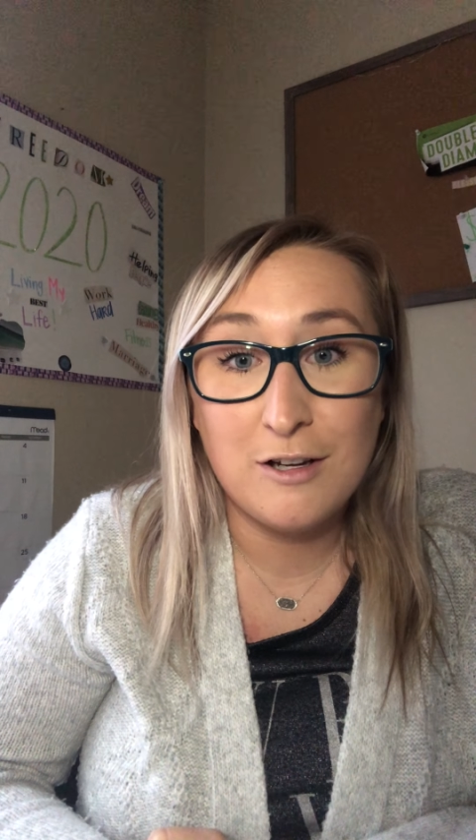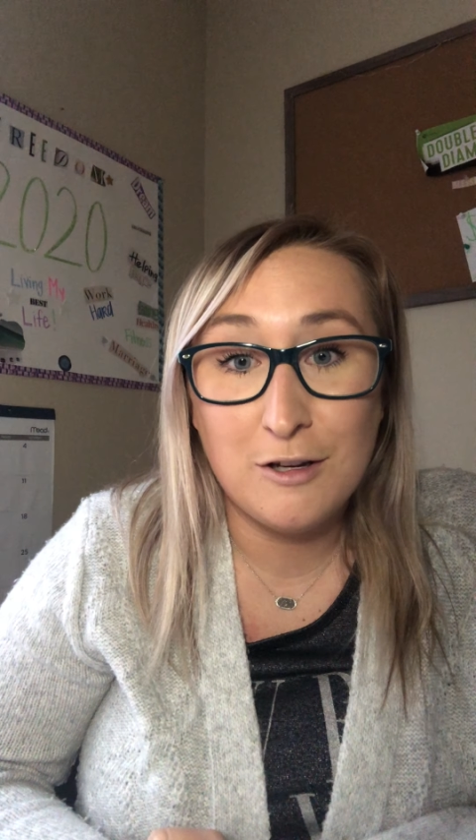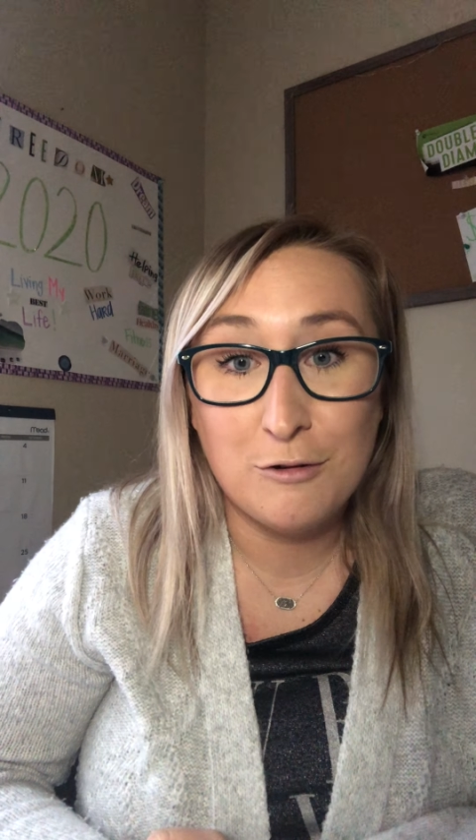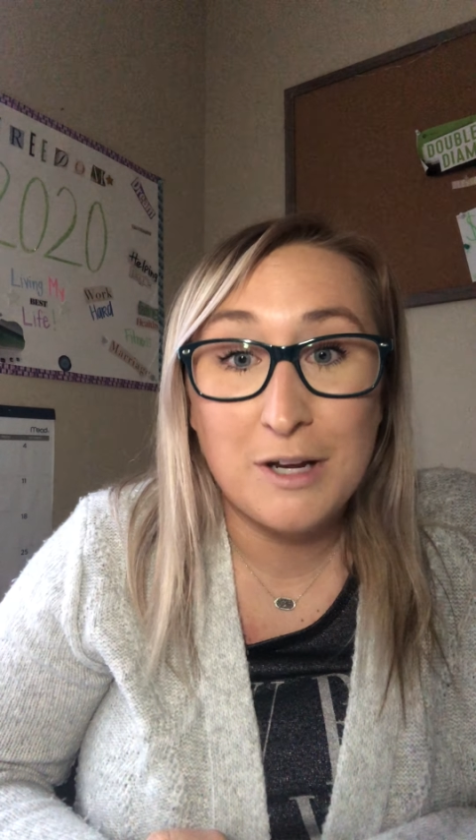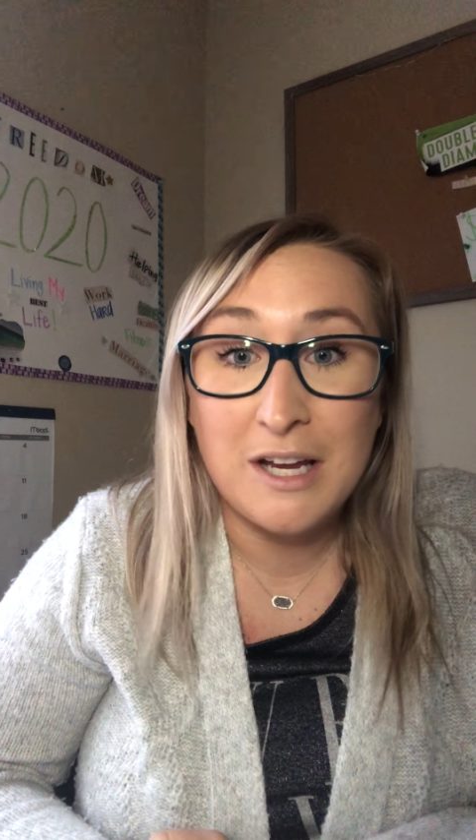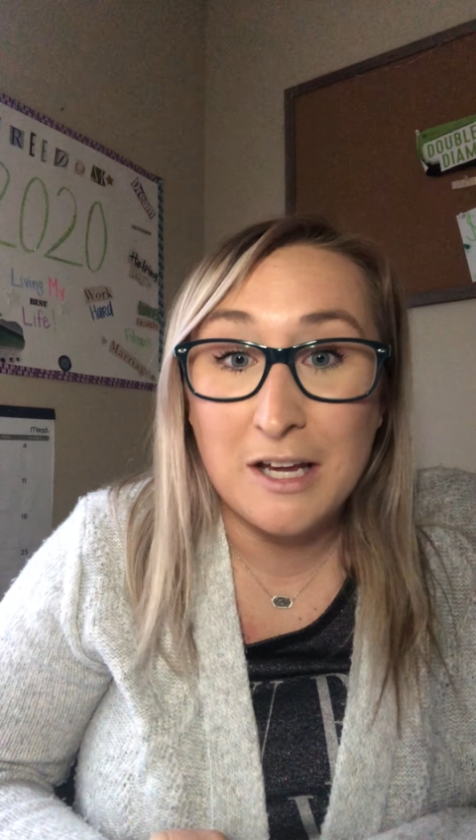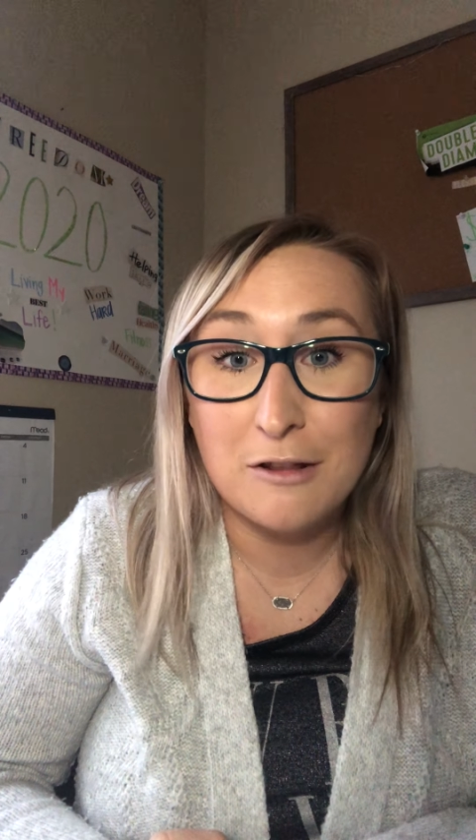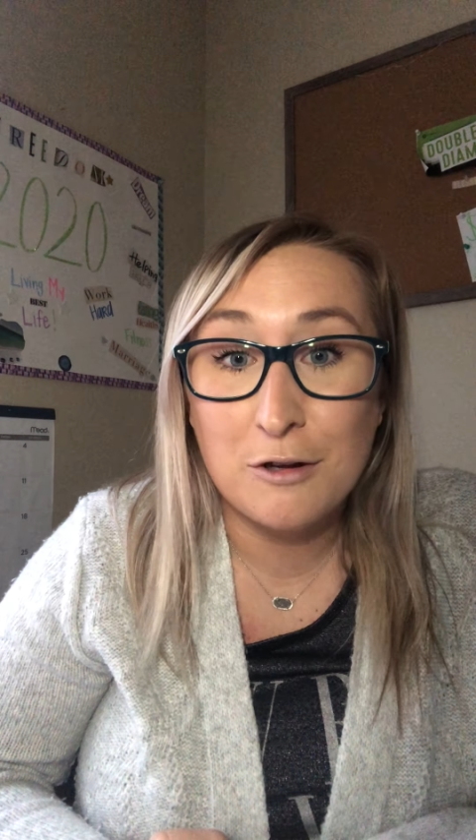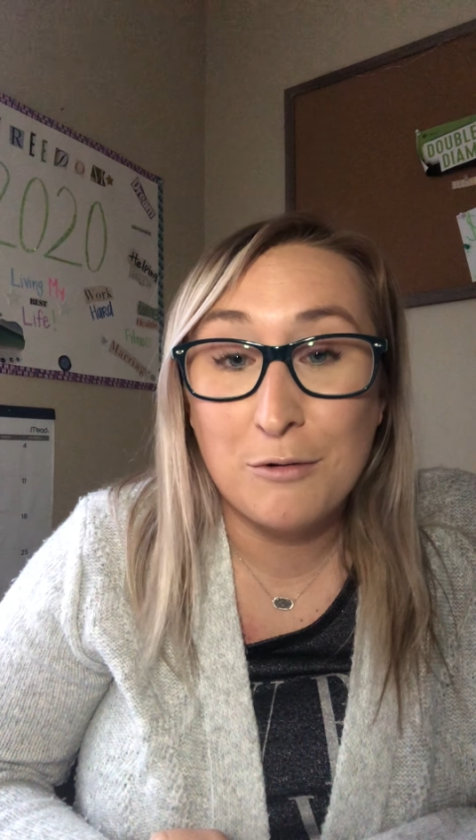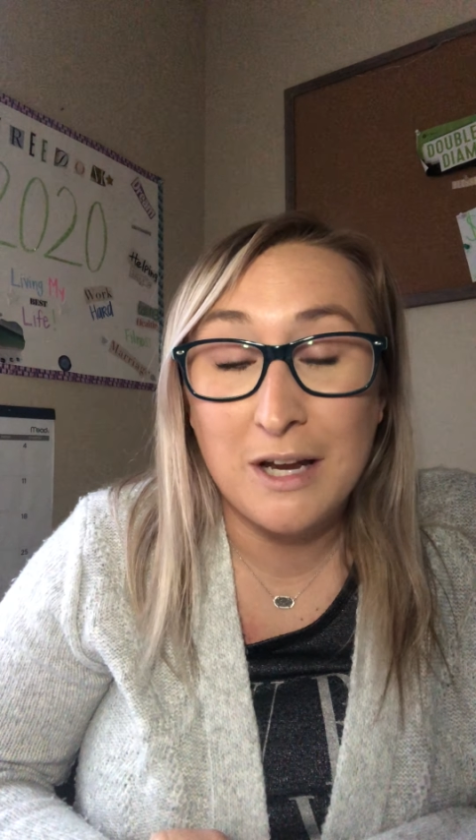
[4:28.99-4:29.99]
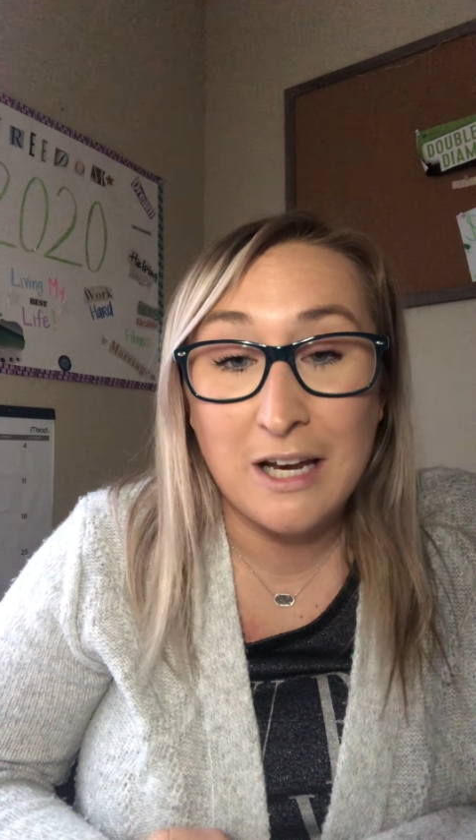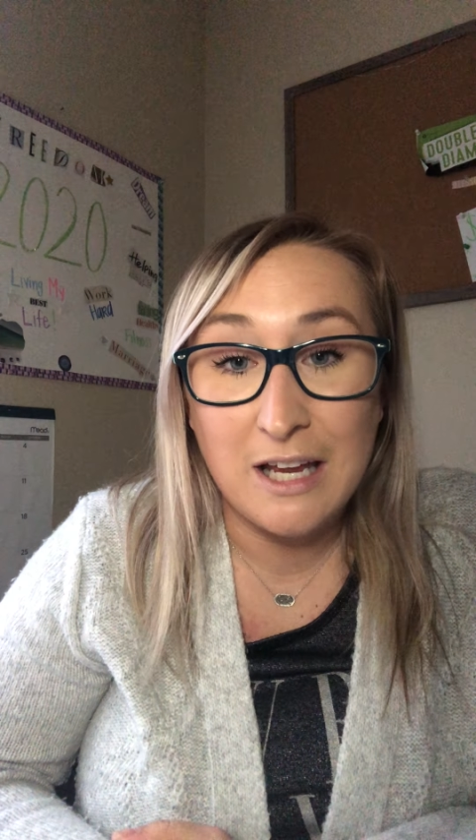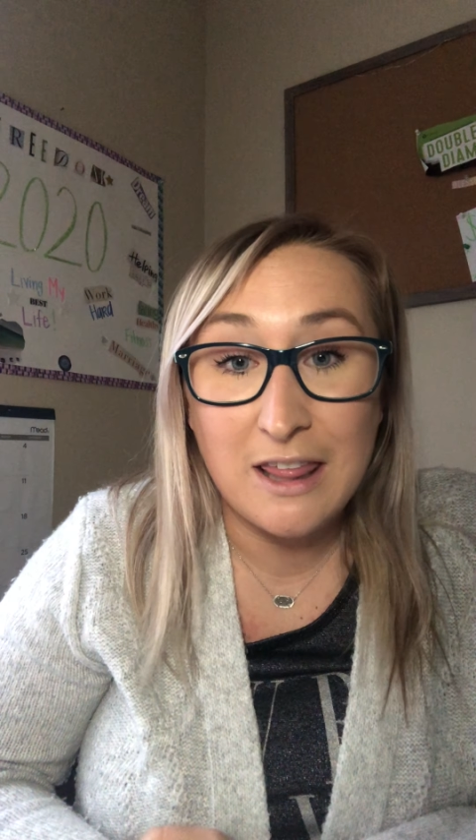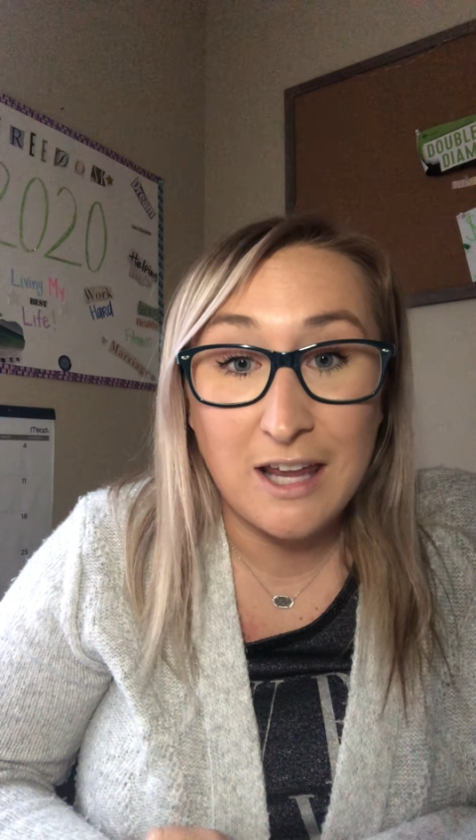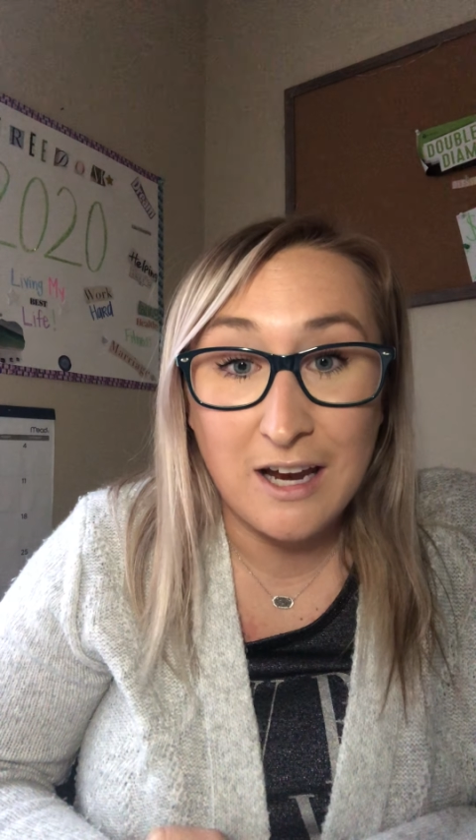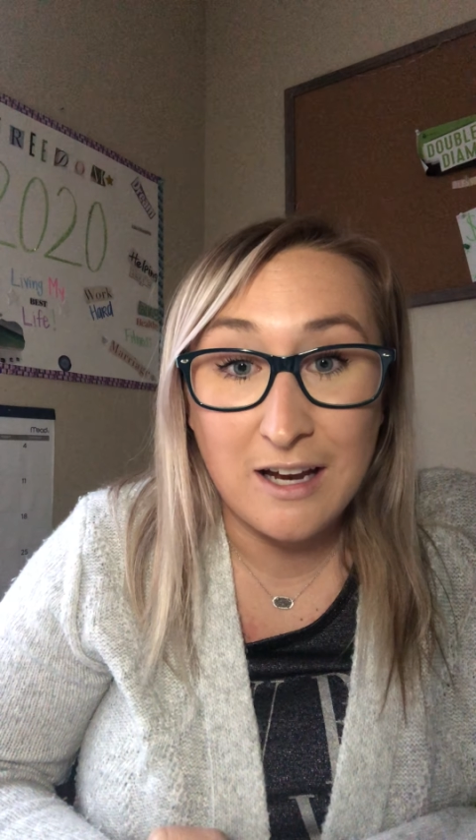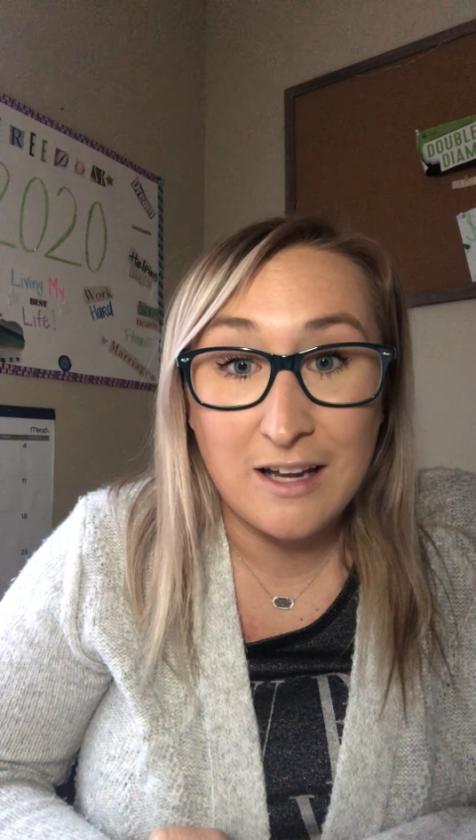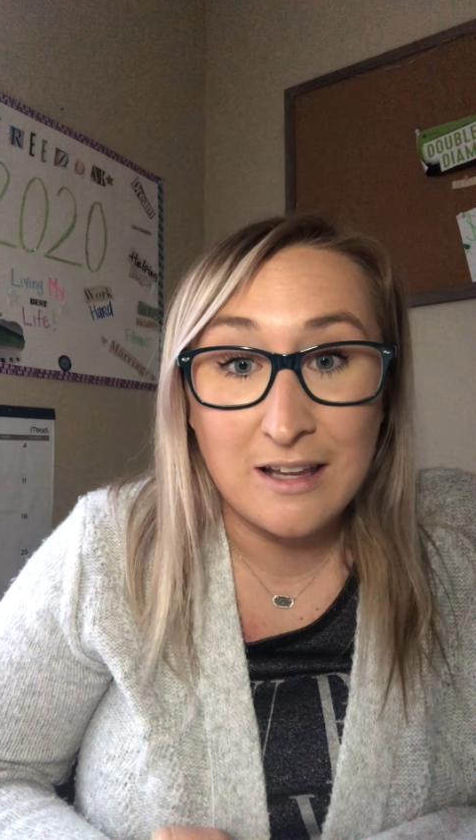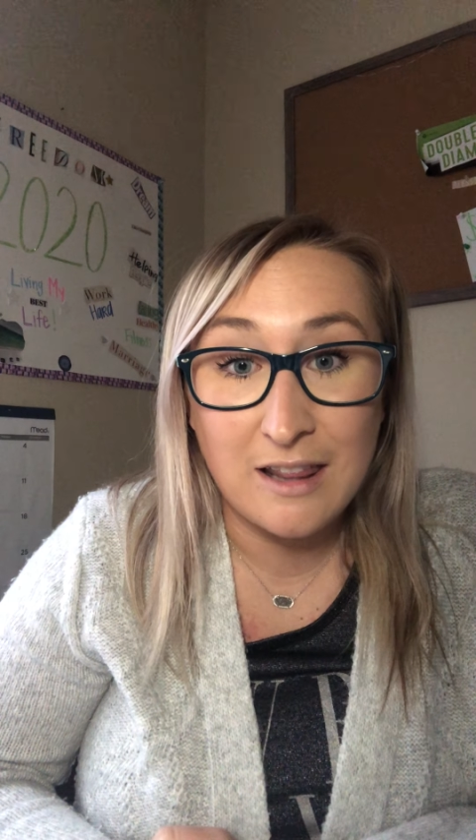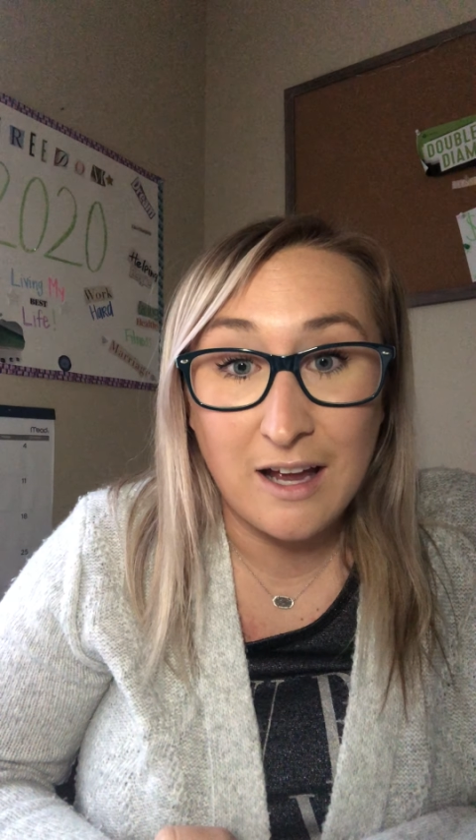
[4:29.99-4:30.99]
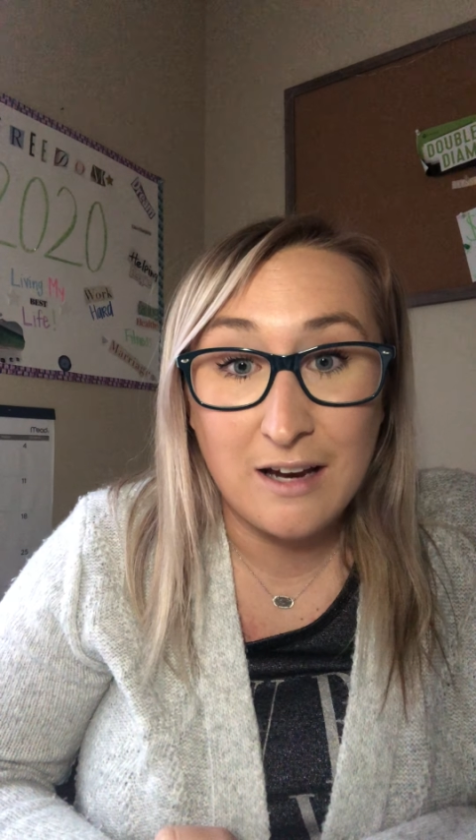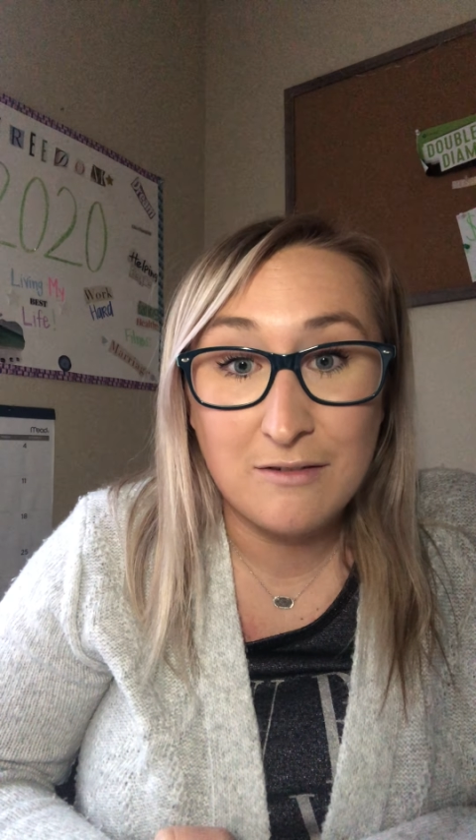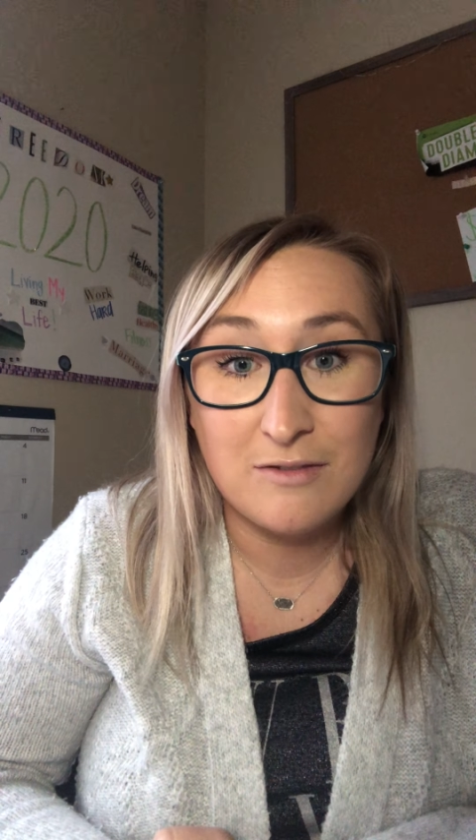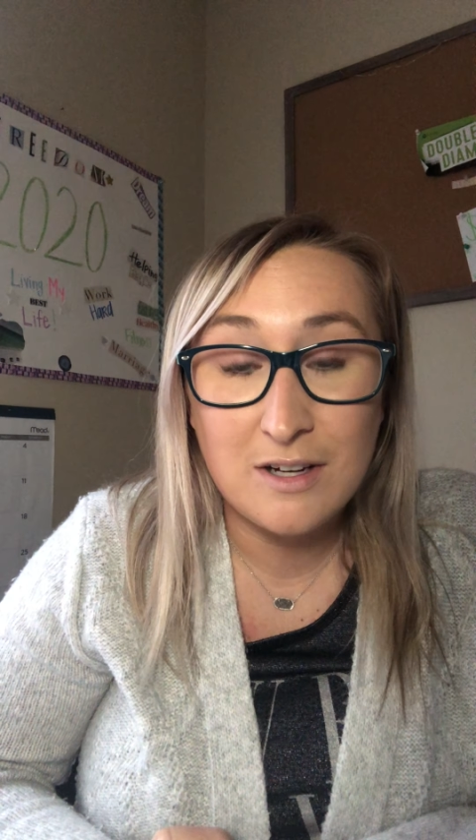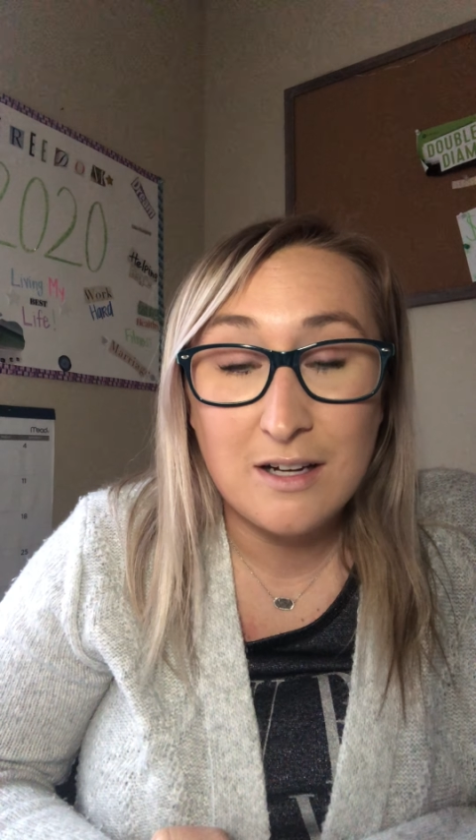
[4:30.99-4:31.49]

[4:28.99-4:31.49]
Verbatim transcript: you can get through anything in life